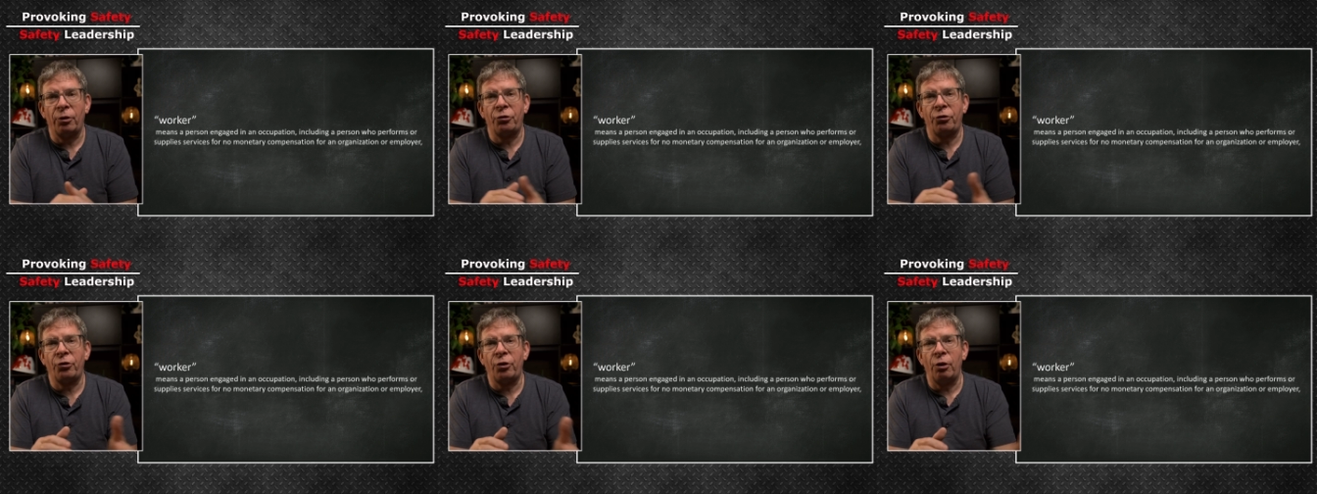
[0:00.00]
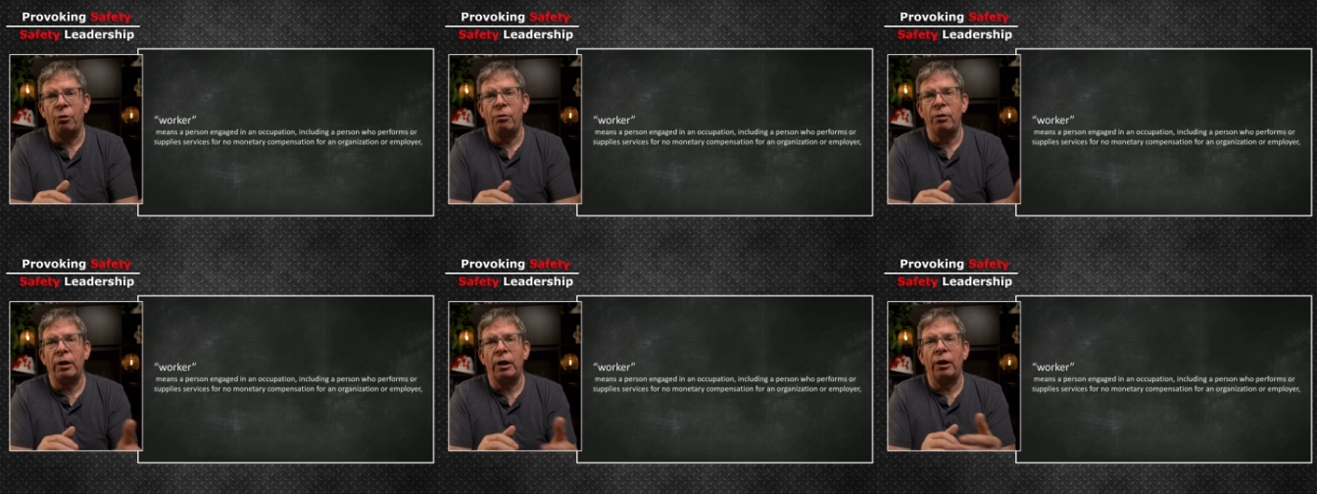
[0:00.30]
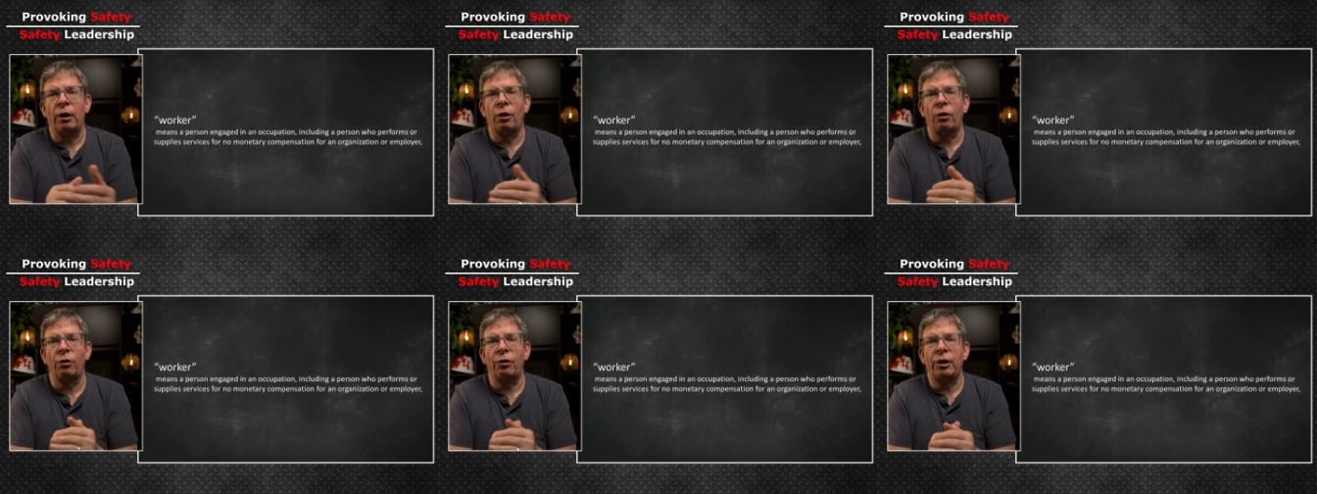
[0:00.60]
A student
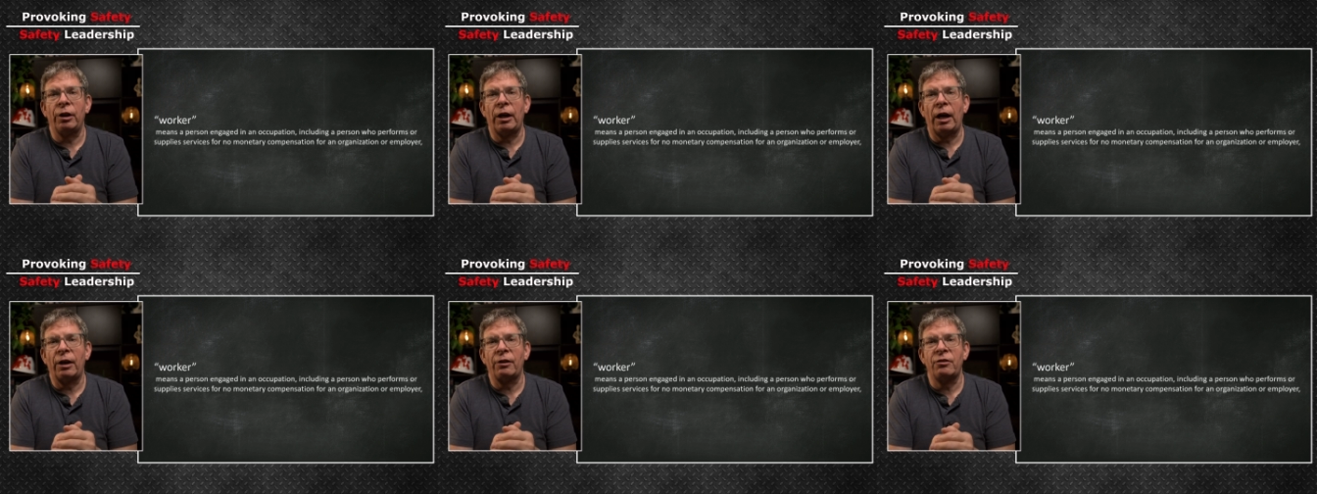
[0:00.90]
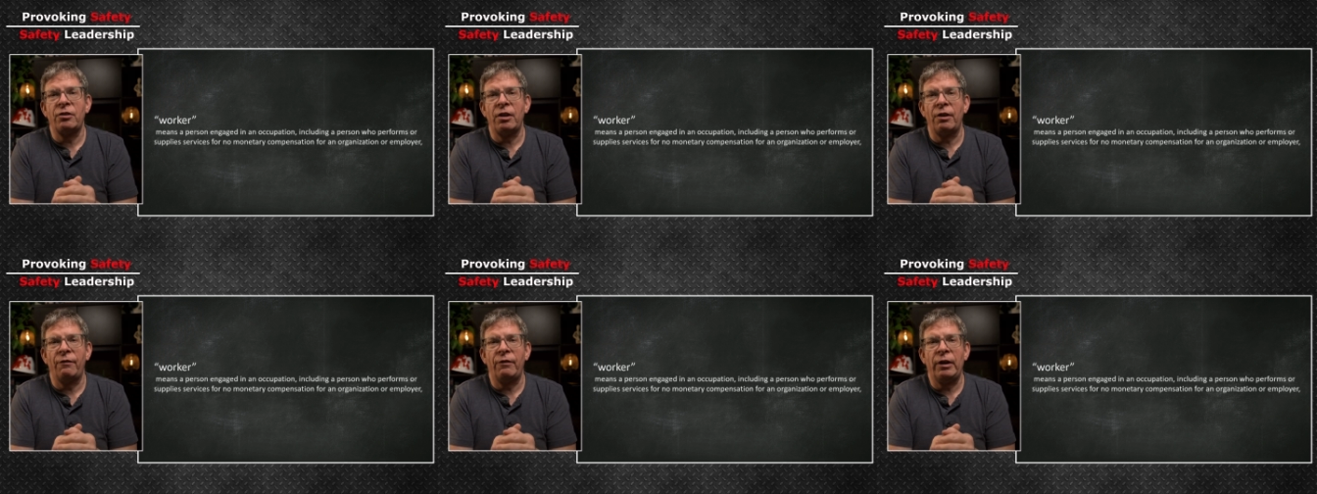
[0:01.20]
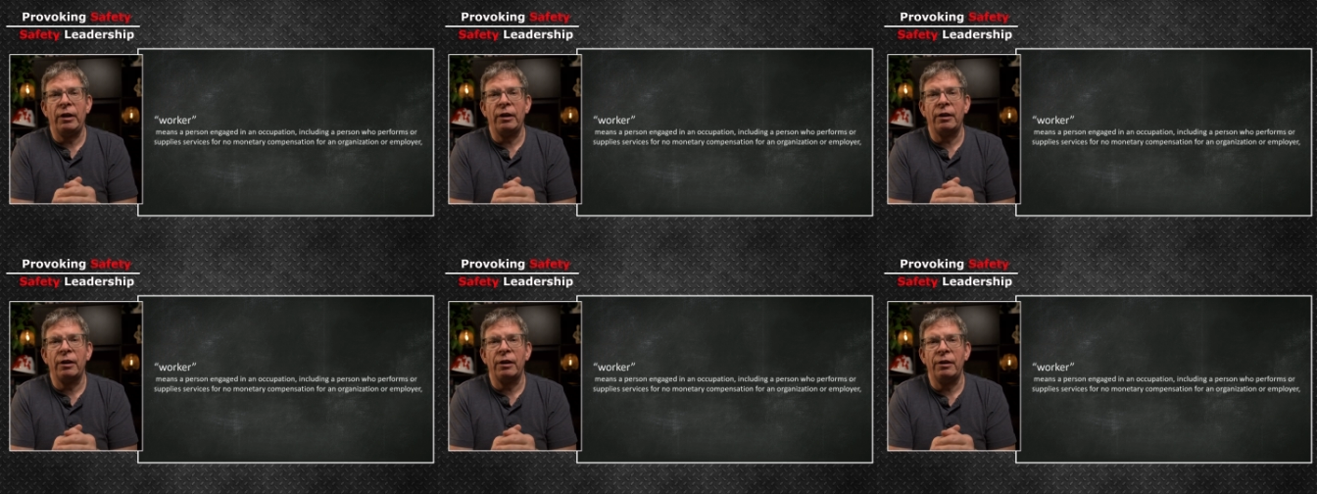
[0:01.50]
in a learning
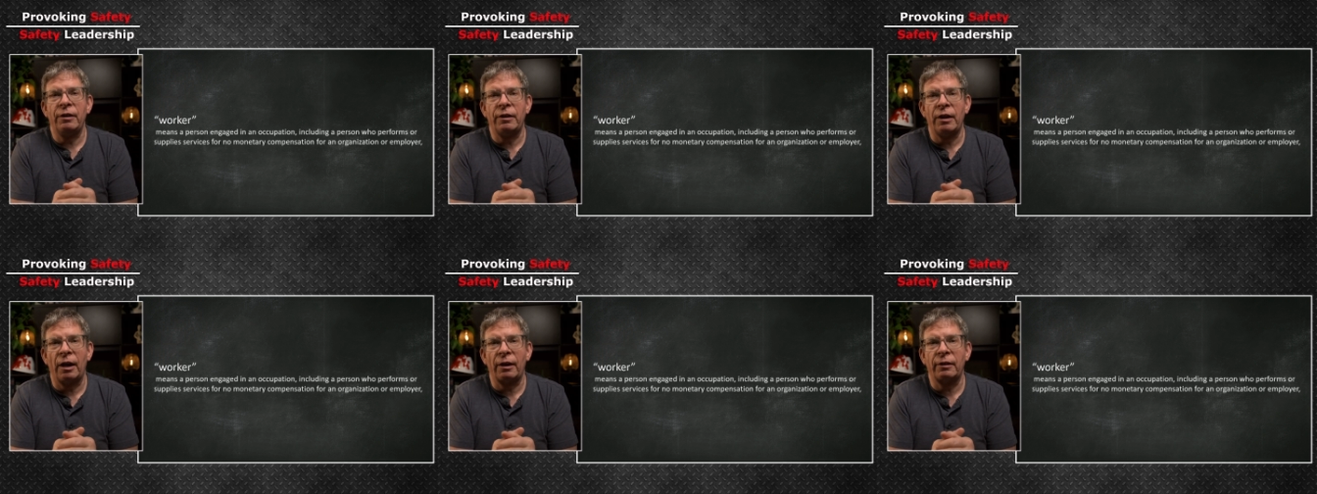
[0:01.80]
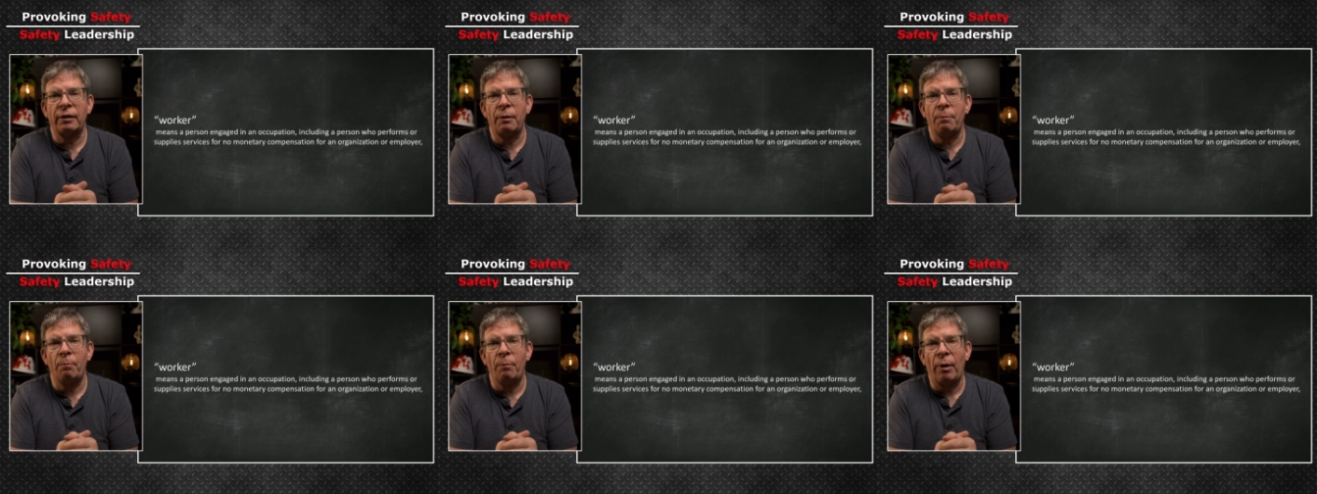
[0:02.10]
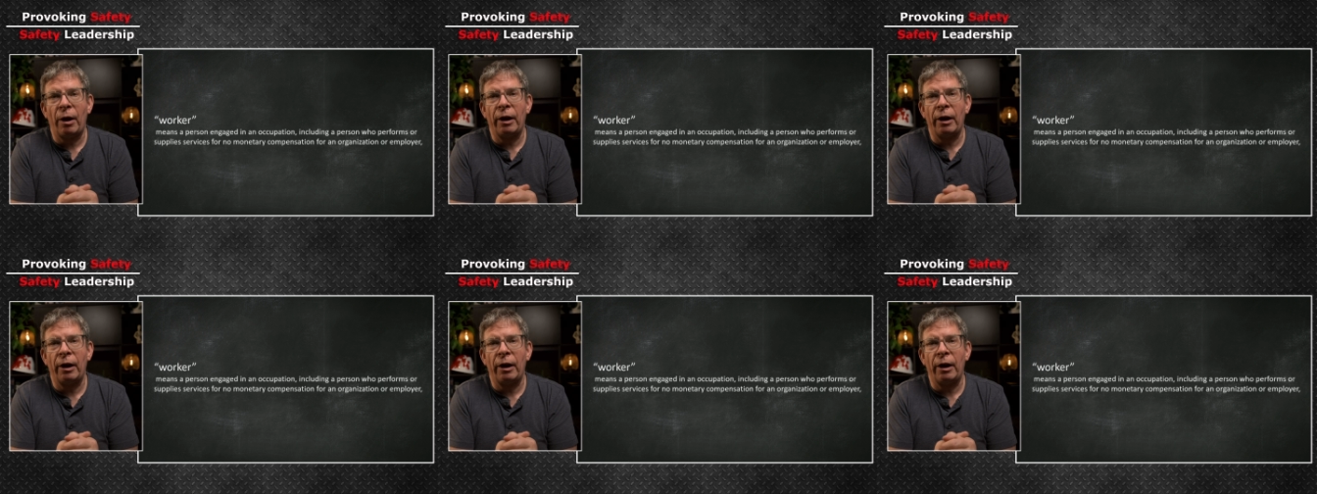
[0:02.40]
activity conducted